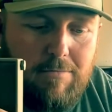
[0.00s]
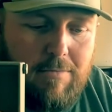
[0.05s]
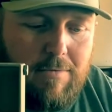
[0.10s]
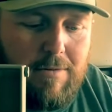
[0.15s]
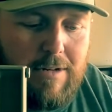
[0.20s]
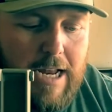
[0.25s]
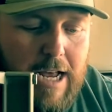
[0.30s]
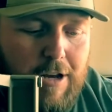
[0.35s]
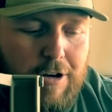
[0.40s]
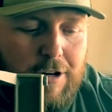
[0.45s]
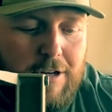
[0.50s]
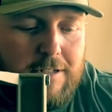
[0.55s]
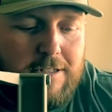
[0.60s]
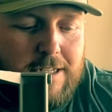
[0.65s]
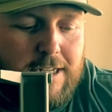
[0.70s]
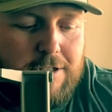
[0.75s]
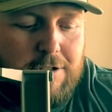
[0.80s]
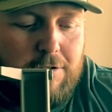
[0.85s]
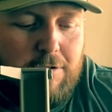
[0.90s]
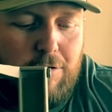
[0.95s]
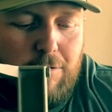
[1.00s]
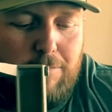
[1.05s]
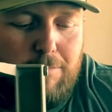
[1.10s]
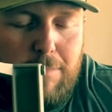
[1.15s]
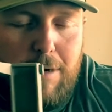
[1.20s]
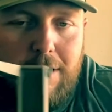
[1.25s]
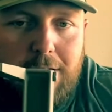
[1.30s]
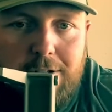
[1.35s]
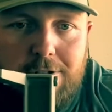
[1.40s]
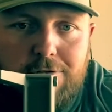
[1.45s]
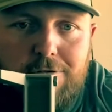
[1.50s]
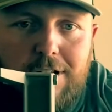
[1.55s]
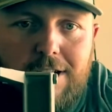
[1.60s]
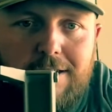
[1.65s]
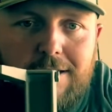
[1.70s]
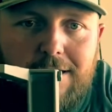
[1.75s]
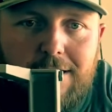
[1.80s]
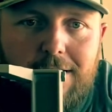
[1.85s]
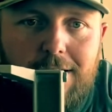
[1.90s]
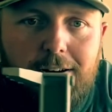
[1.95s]
Now you can set your little buns right
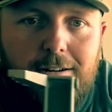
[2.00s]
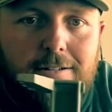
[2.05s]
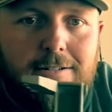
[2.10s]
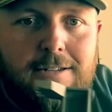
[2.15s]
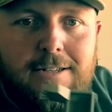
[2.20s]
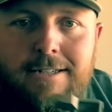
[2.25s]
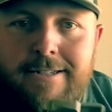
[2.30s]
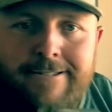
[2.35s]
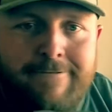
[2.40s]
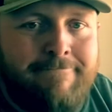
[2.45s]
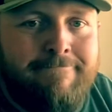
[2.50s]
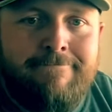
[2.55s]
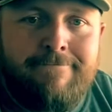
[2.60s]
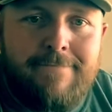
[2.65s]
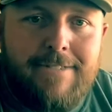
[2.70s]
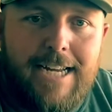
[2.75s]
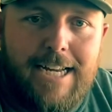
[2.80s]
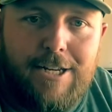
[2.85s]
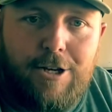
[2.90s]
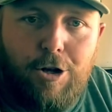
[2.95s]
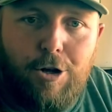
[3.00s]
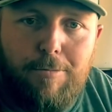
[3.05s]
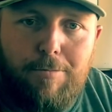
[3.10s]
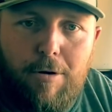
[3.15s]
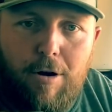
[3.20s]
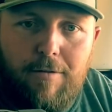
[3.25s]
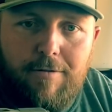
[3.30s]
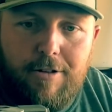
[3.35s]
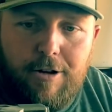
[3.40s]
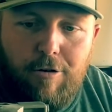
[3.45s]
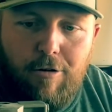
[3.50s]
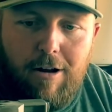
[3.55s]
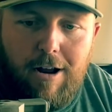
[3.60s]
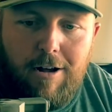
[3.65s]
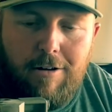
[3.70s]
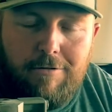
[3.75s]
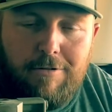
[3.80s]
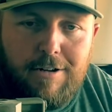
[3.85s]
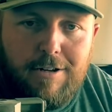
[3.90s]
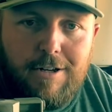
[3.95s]
there, and you're up off the
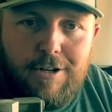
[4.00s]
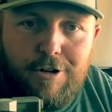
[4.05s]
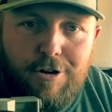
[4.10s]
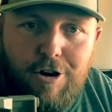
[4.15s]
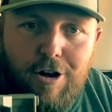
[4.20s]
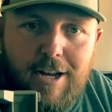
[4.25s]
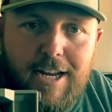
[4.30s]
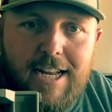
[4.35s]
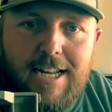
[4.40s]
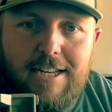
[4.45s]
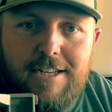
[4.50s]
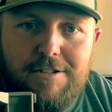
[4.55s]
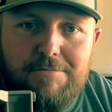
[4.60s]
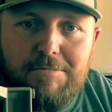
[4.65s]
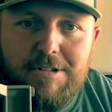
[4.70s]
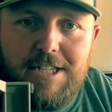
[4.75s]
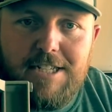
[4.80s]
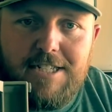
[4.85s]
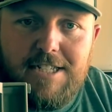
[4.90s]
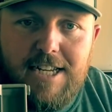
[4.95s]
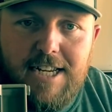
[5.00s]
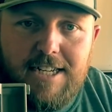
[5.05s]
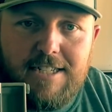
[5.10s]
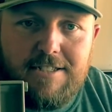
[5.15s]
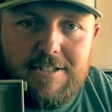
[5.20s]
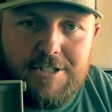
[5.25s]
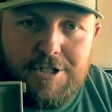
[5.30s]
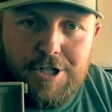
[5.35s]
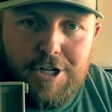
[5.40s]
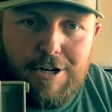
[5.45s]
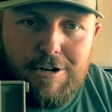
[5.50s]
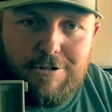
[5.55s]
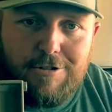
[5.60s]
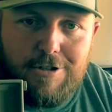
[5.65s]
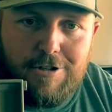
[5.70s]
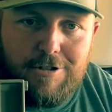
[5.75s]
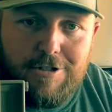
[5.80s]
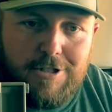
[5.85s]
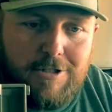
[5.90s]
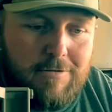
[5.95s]
ground. You're not getting as many ticks and chiggers
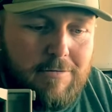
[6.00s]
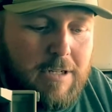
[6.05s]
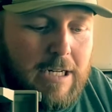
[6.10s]
on you.